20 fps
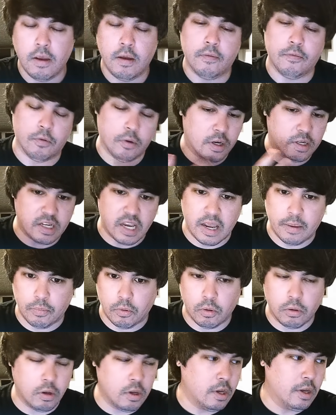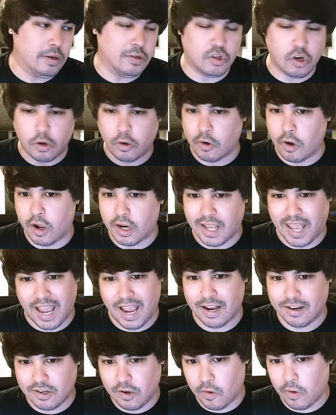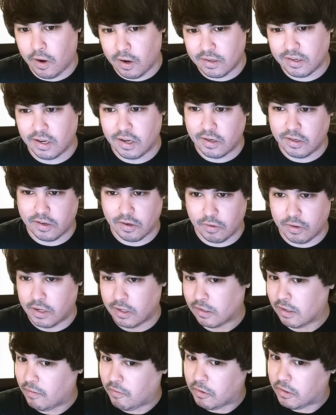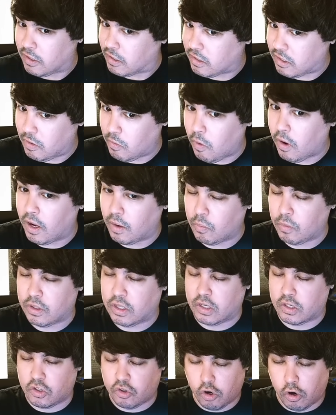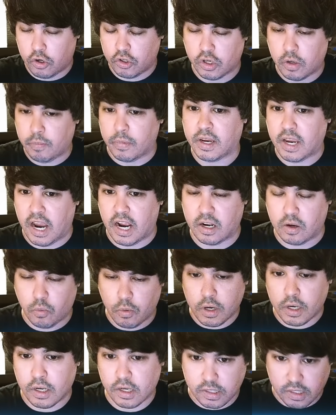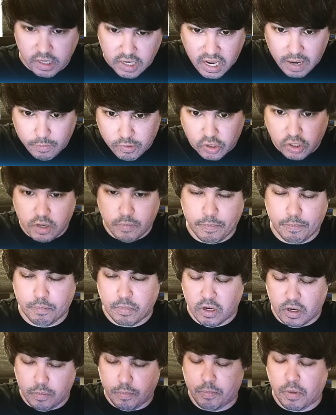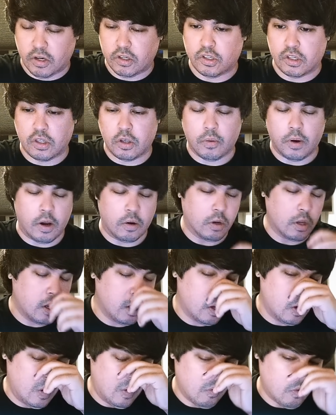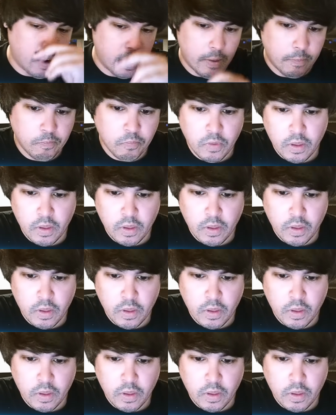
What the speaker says: For example, Juggernaut can't taunt until he's level 61 with his charge up mechanic where he does the damage and he punches the ground, right?